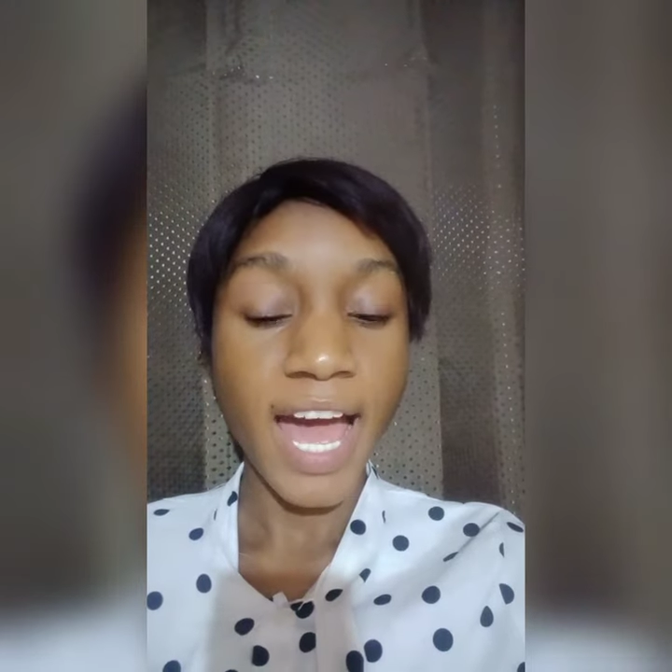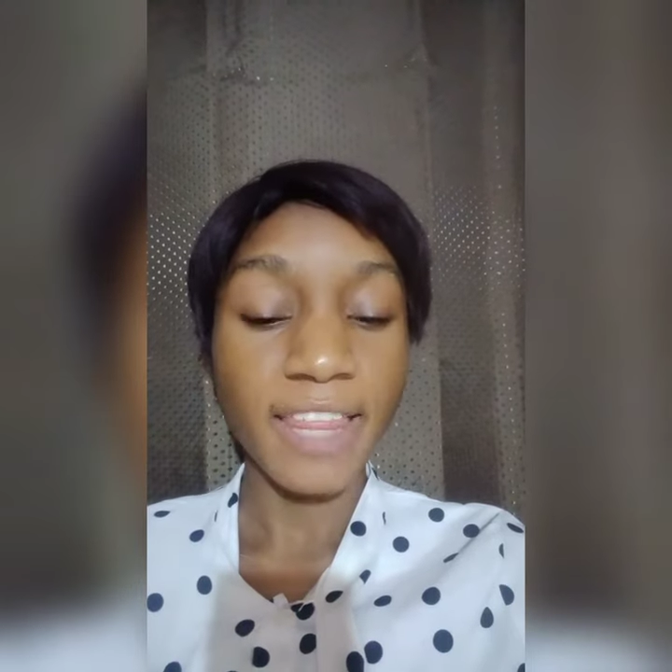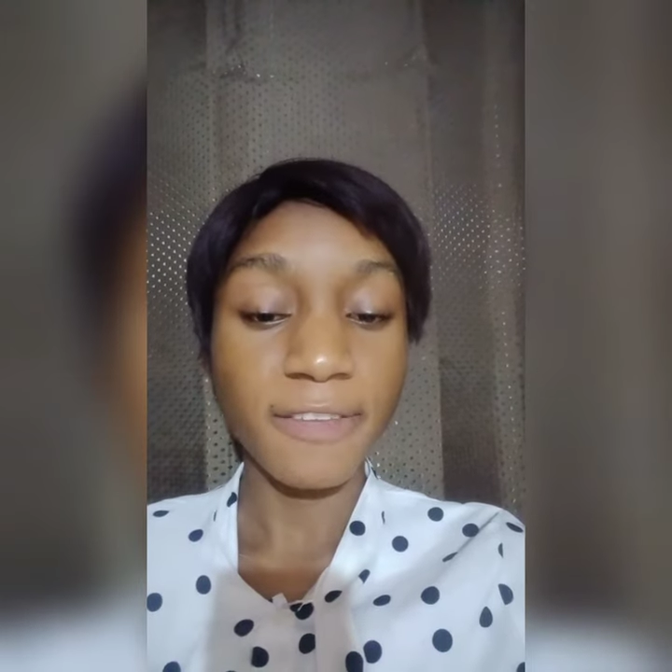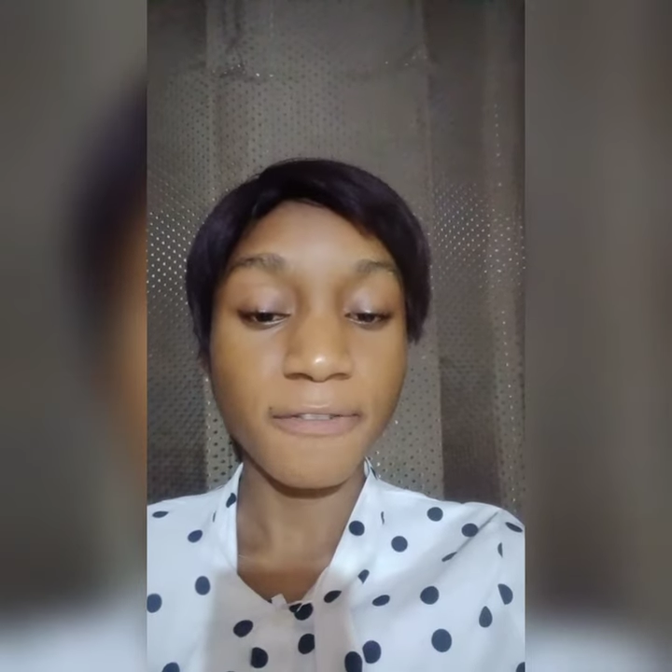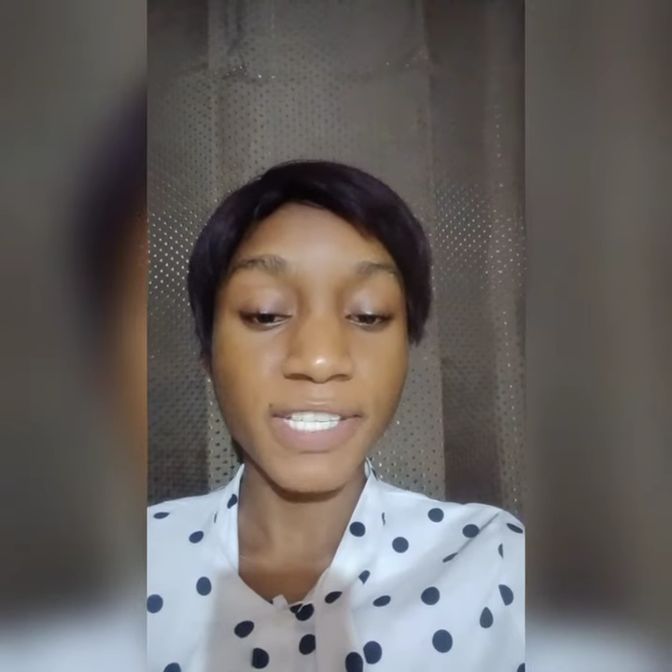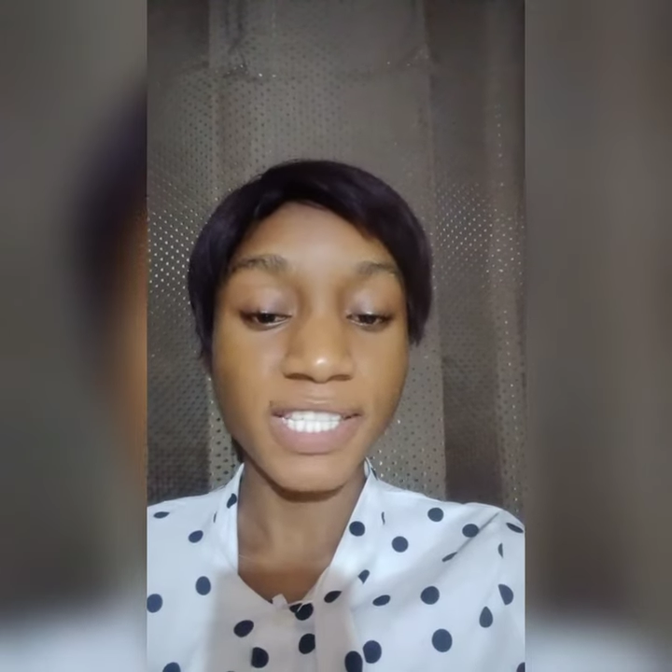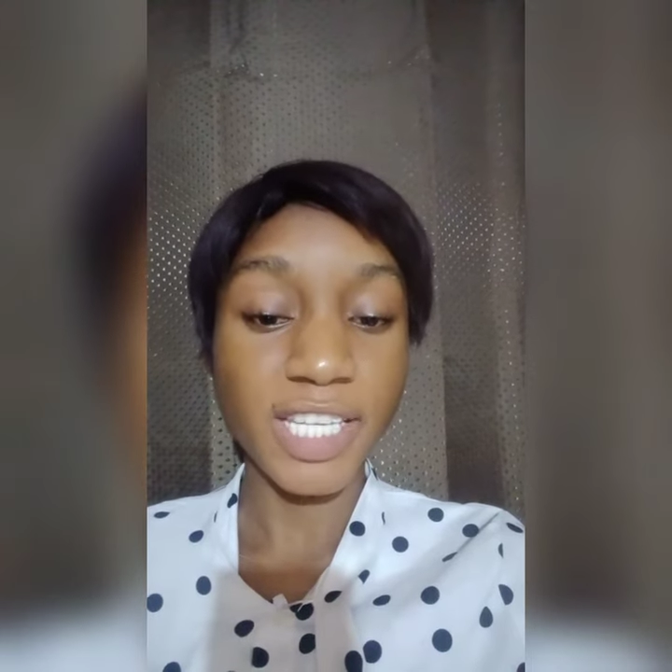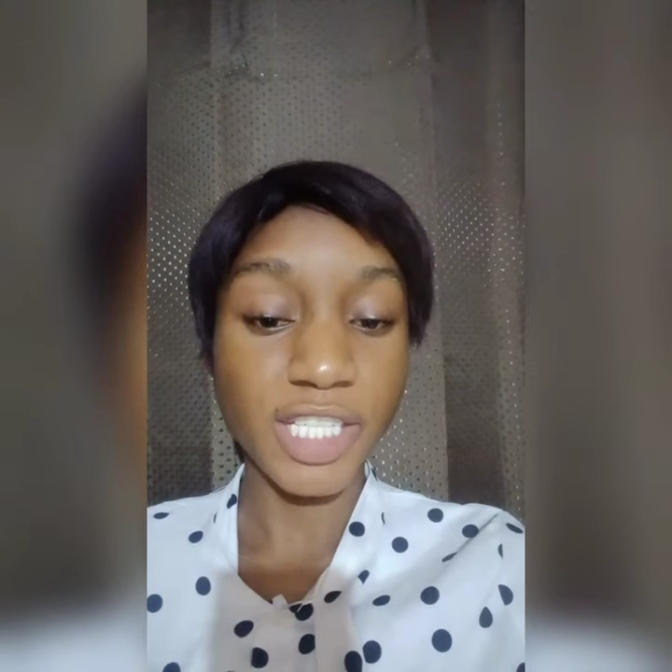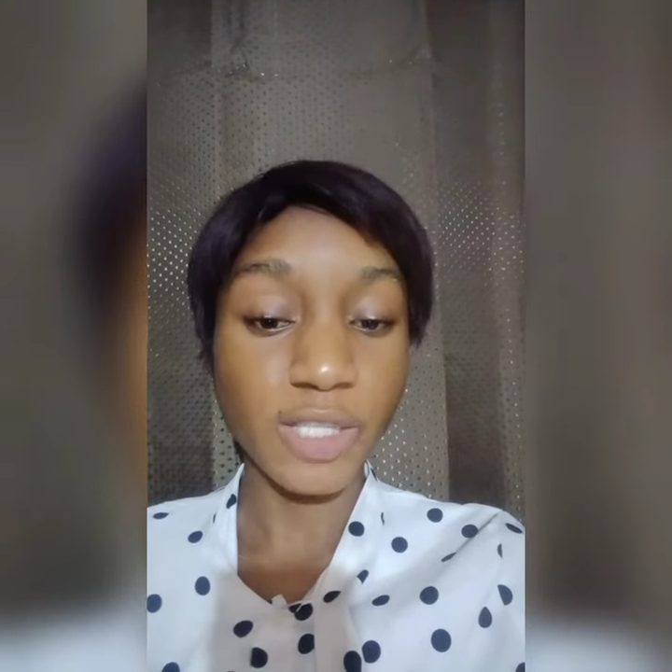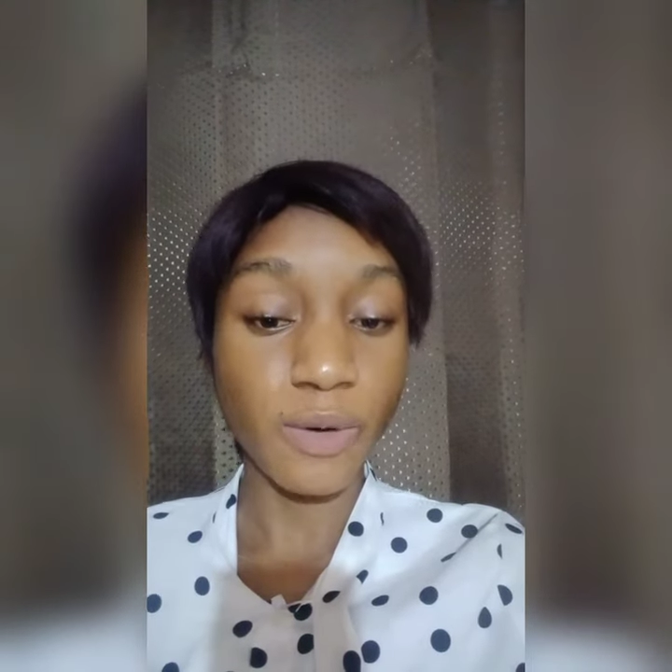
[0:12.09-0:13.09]
at different
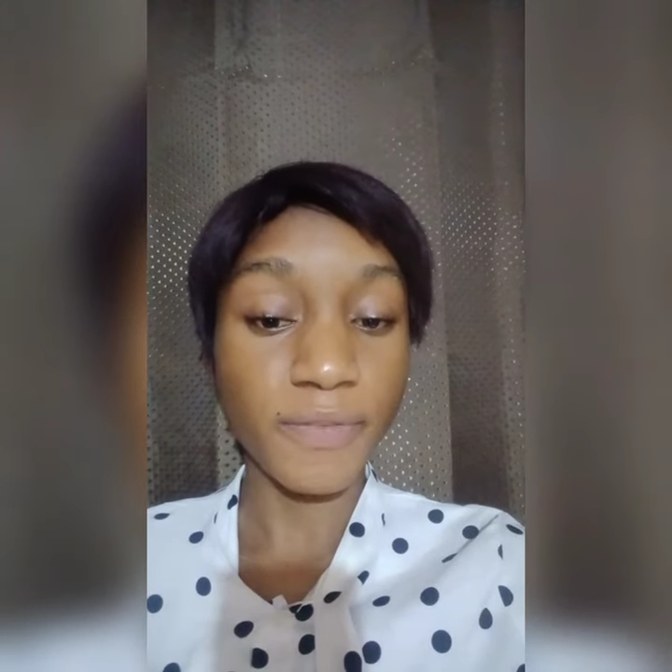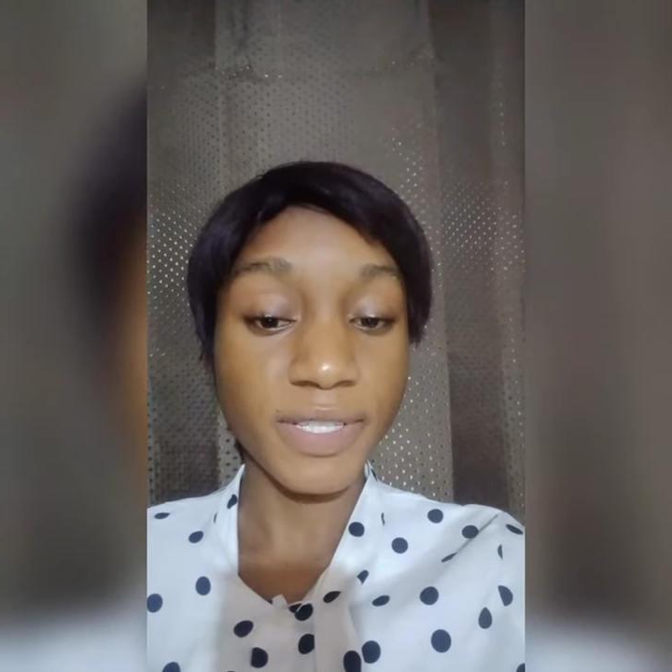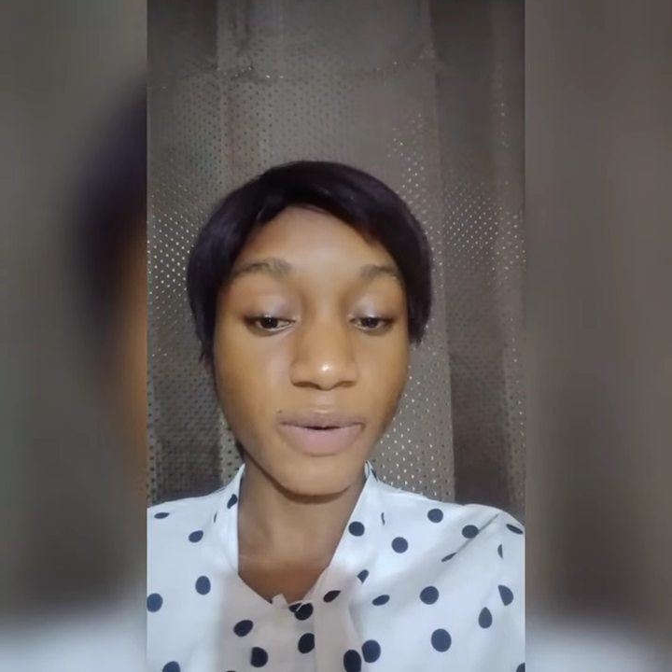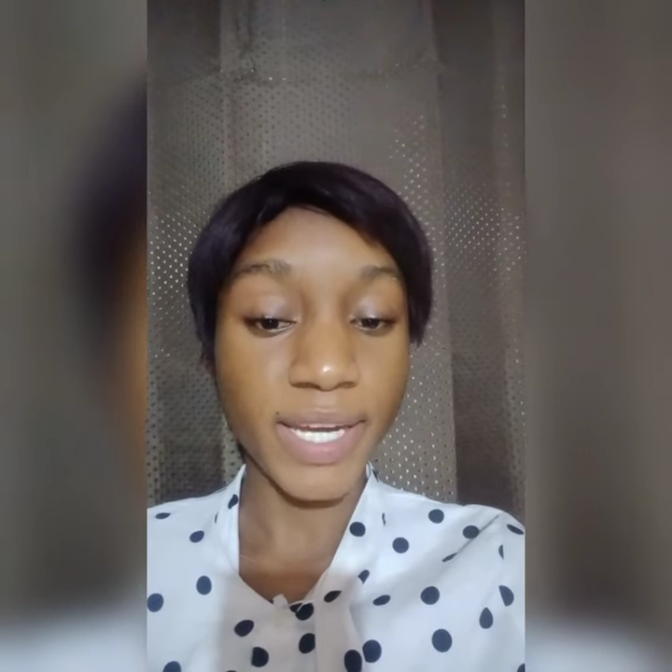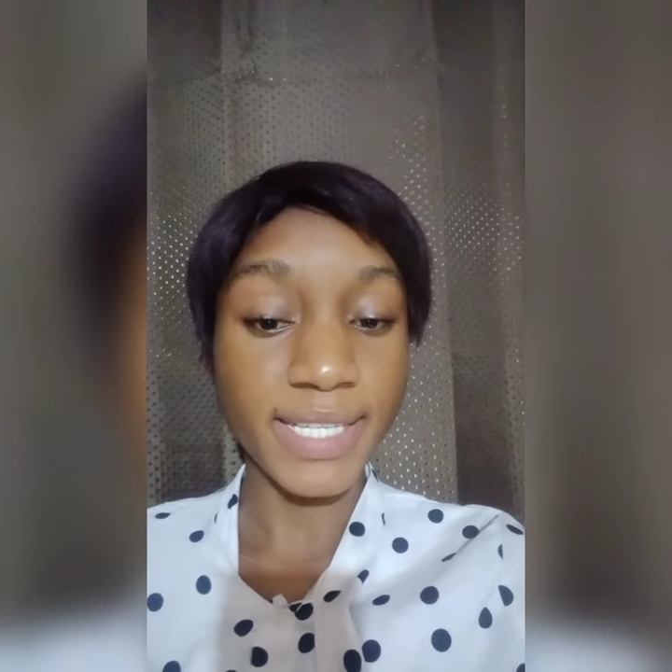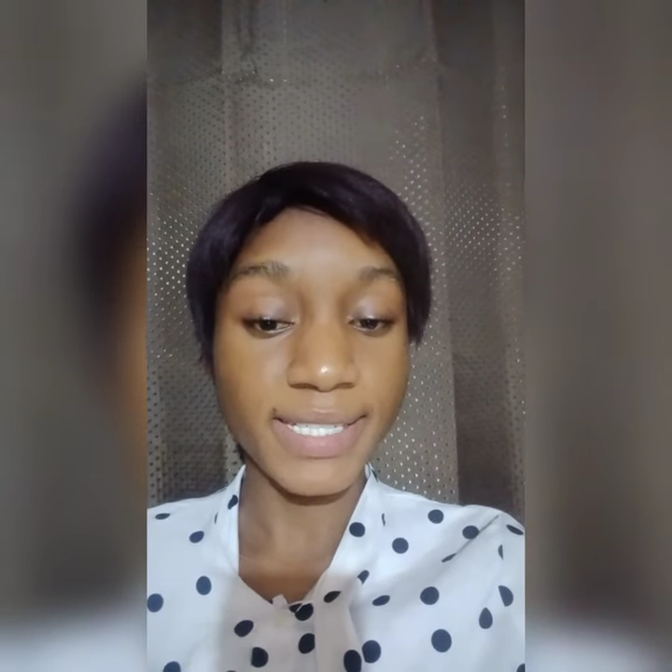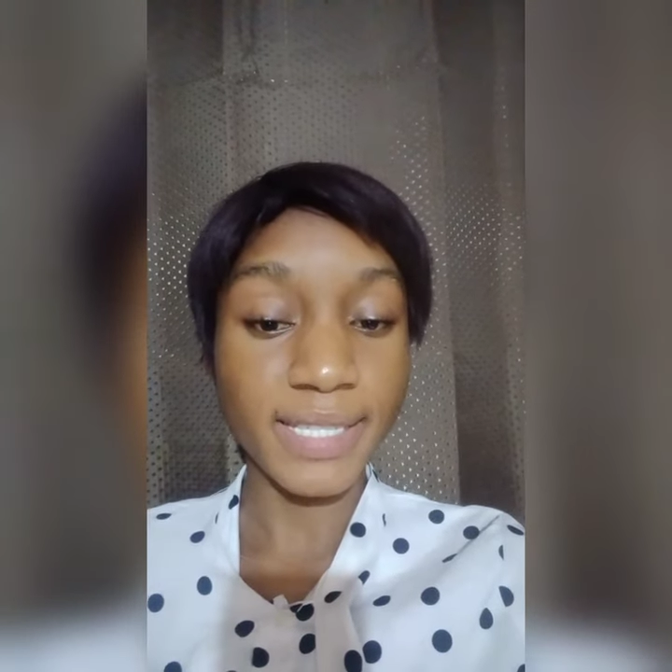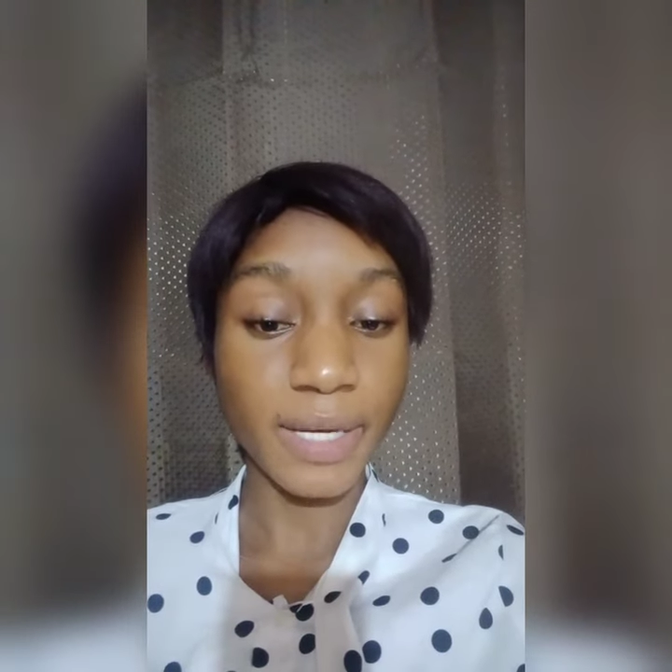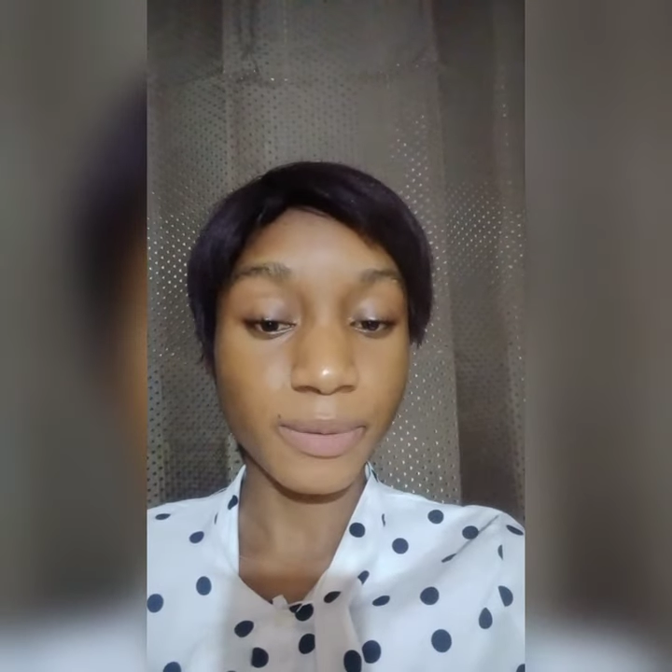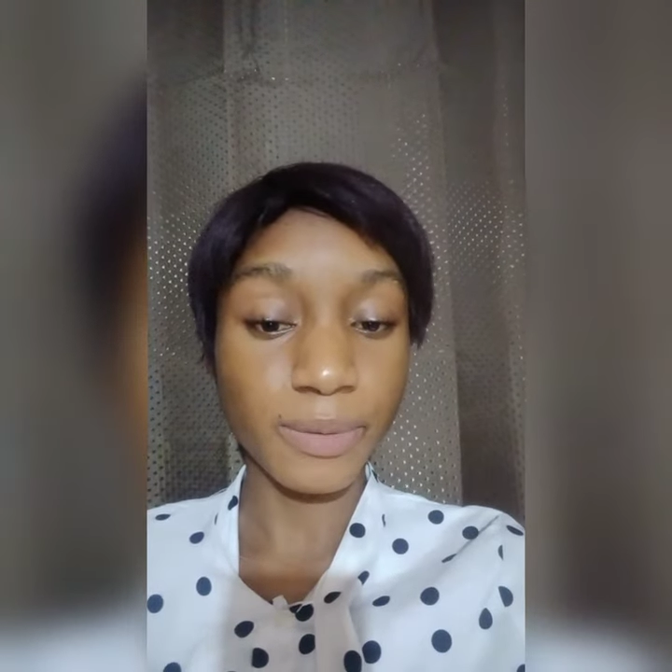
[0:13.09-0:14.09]
stages of its organic
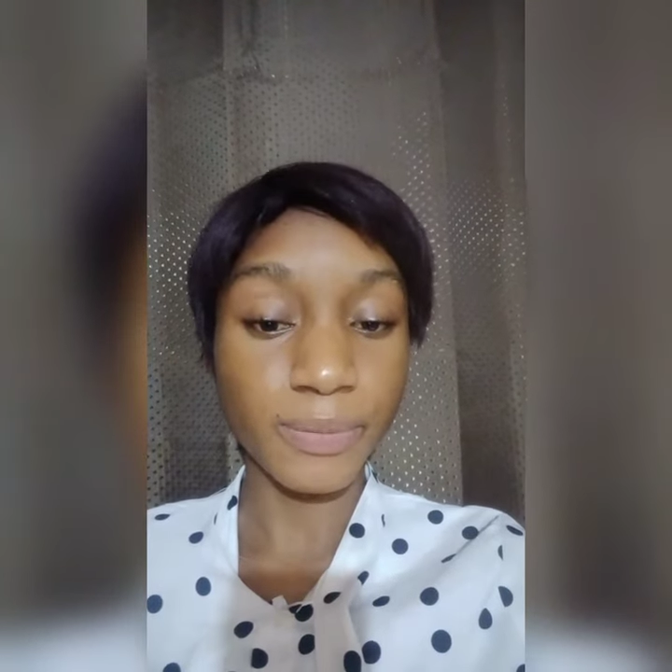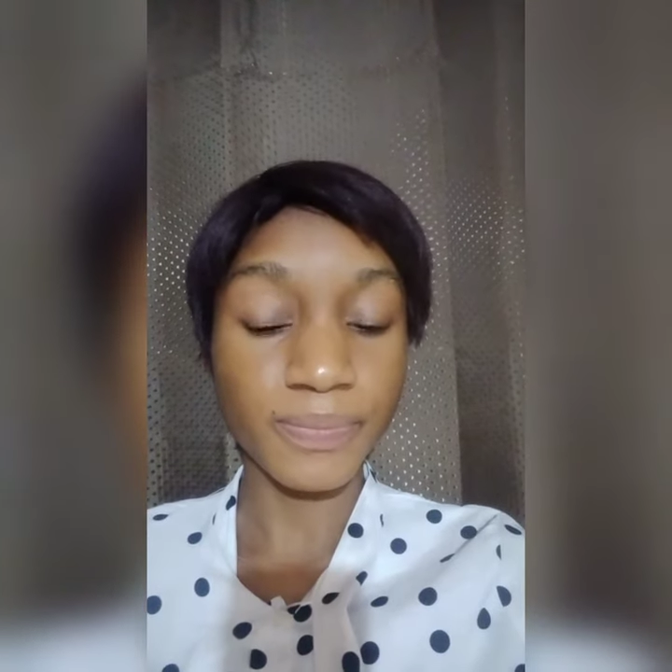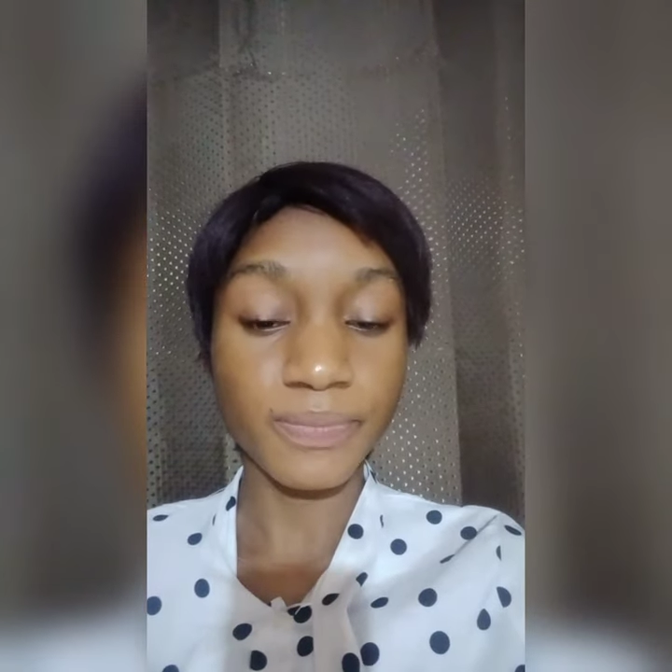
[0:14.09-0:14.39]
cycle.